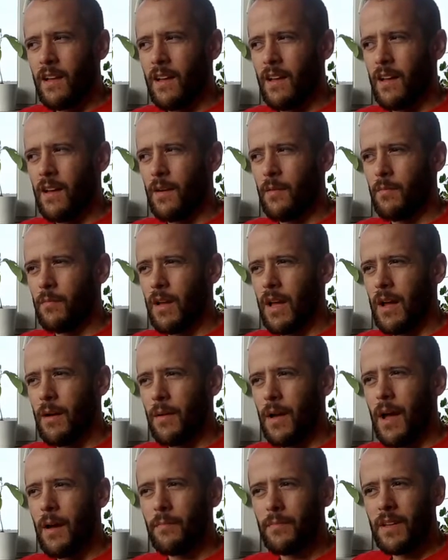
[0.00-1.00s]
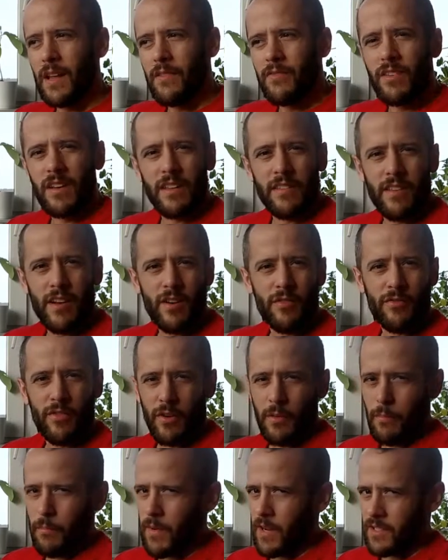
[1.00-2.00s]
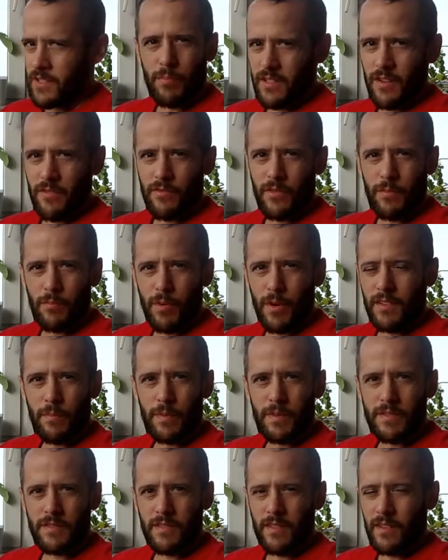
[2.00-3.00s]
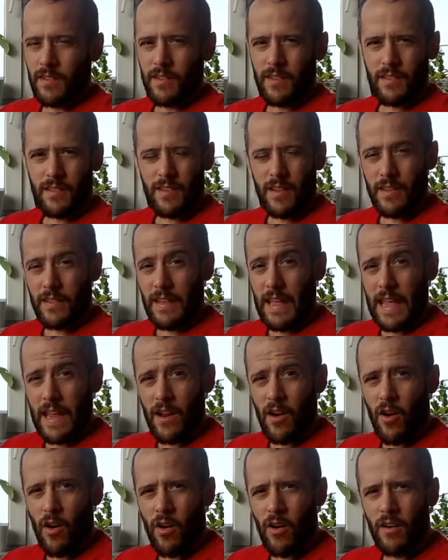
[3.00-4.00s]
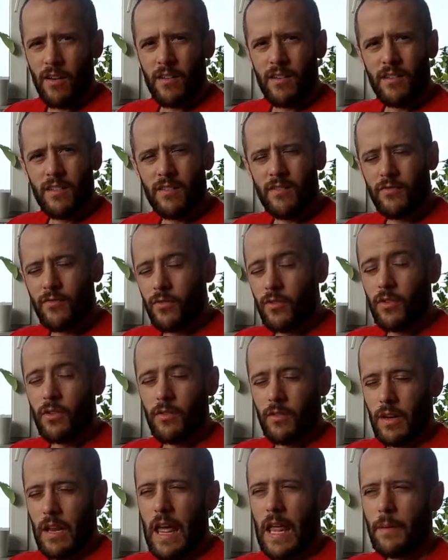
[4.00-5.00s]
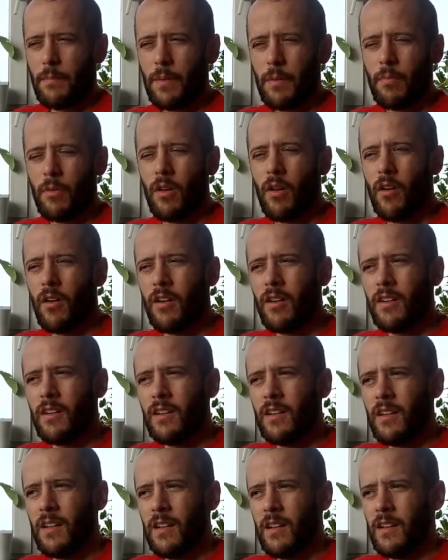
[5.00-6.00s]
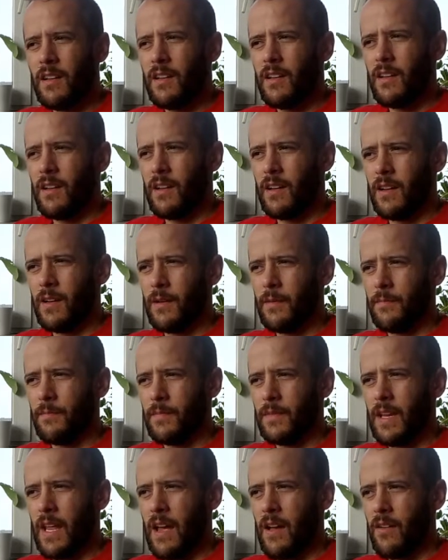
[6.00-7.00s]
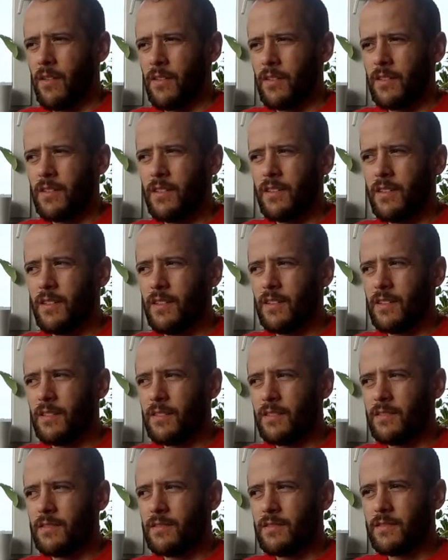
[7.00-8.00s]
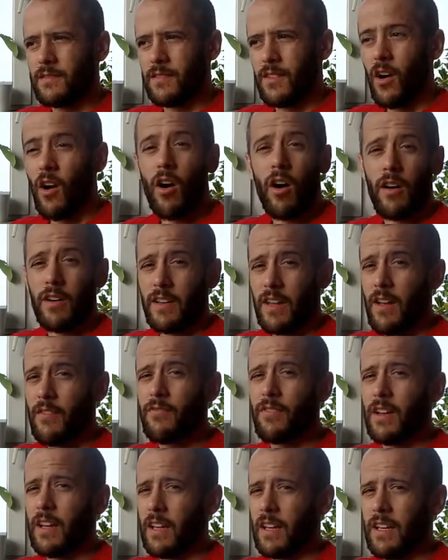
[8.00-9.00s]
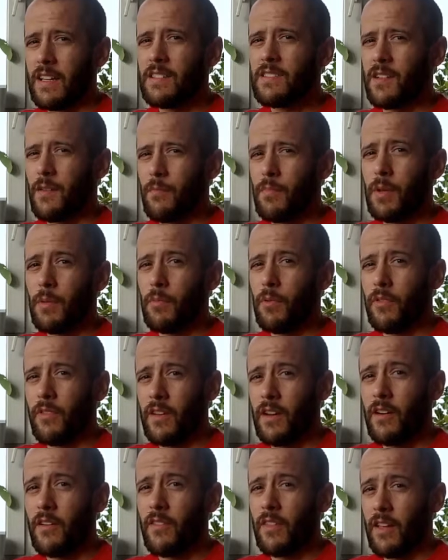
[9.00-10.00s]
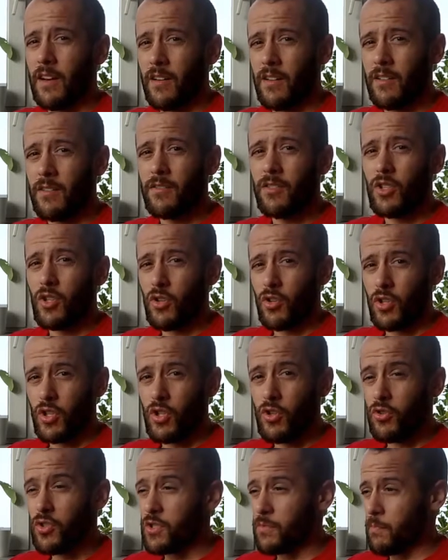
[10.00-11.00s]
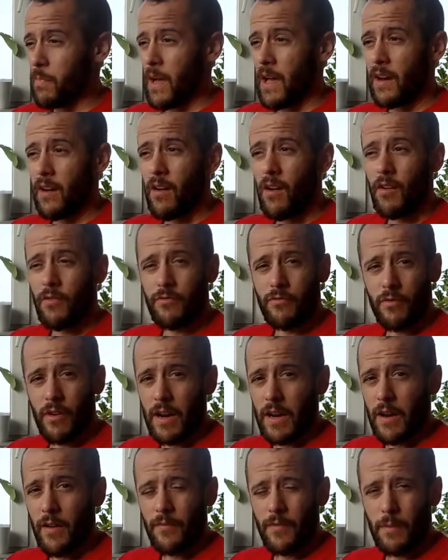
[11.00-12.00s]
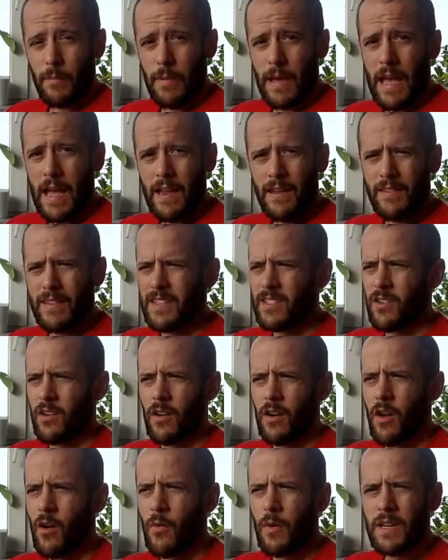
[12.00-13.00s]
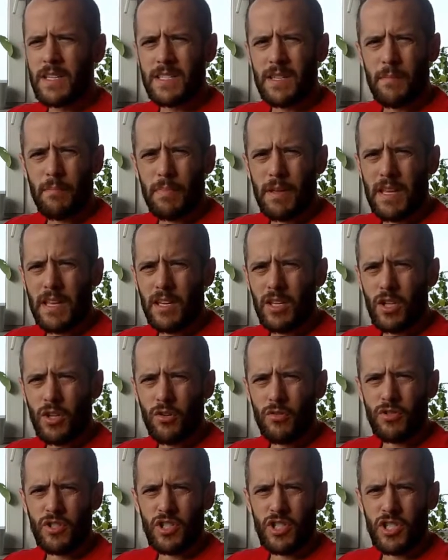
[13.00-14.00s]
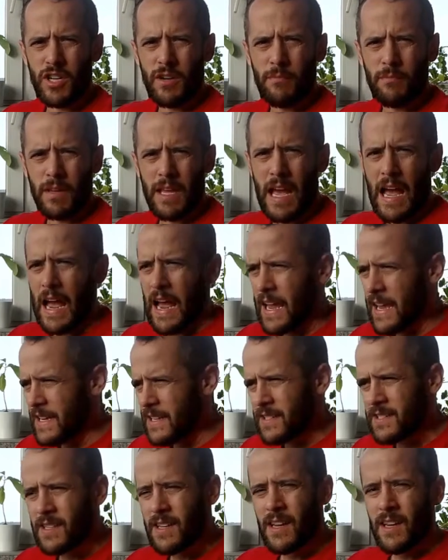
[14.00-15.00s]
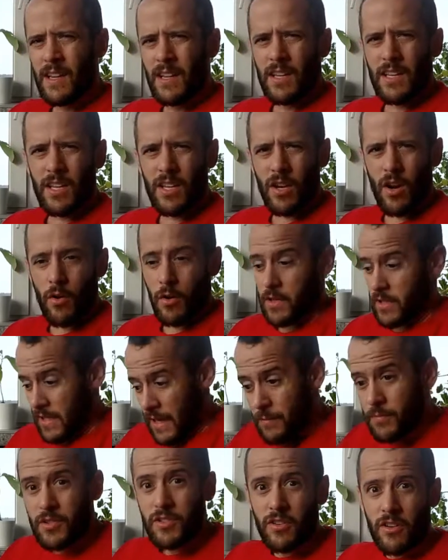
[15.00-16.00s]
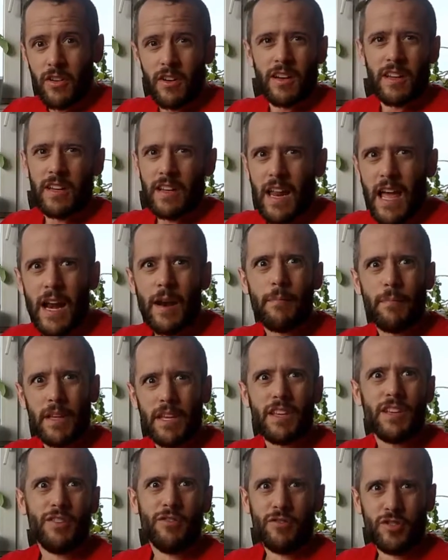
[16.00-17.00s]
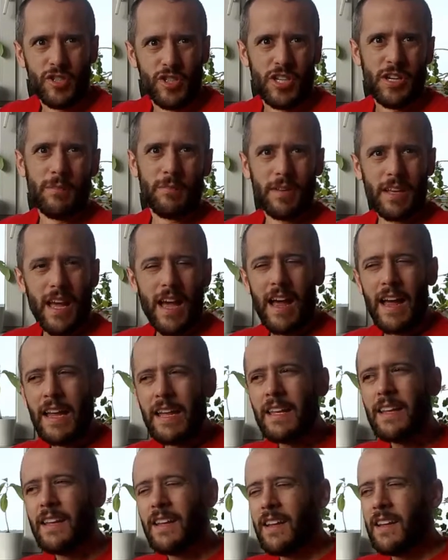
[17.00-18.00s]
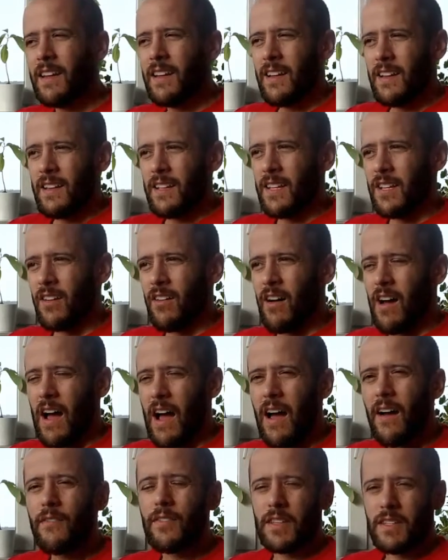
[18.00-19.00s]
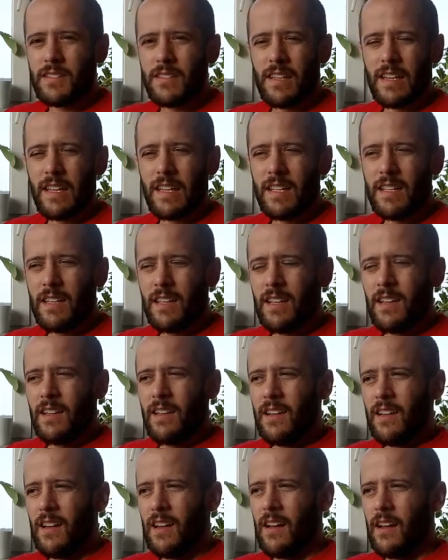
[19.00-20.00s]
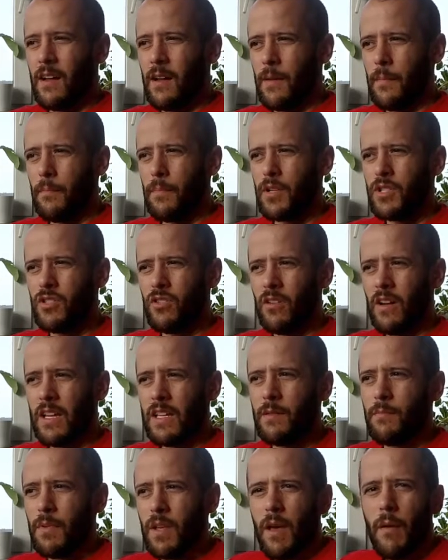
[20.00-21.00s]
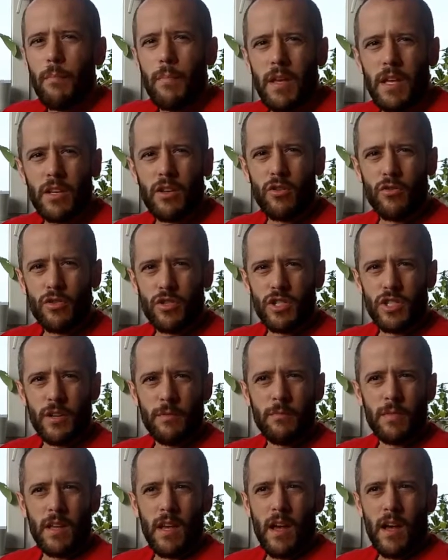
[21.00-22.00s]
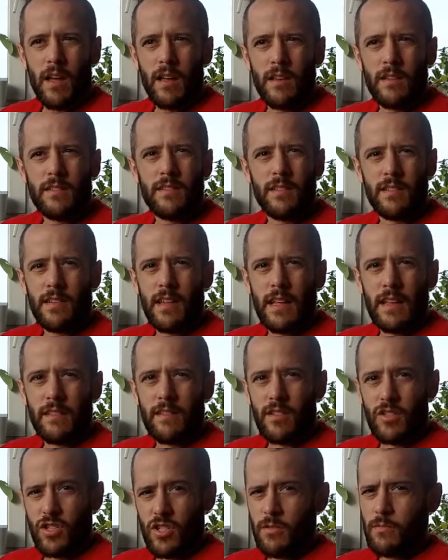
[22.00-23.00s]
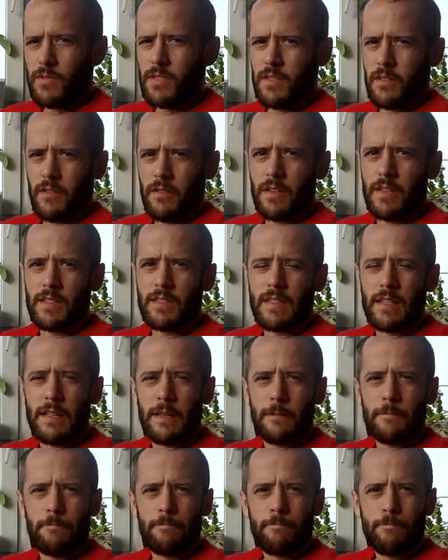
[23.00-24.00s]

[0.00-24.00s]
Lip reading: I'm definitely there for a much different purpose than they are, for a lot of people are. Now, there are definitely some people there that are you spot off right off the bat, and these aren't always the big, huge gym guys, because I'm certainly not a big, huge gym guy, obviously. But you don't have to be a big, huge gym guy to take the gym seriously.